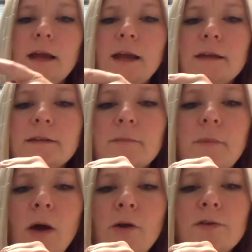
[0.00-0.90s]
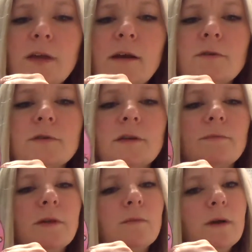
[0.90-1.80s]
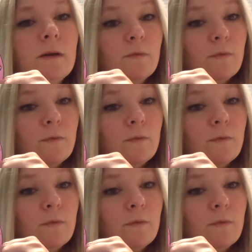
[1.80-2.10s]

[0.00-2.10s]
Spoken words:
is a motorcycle something we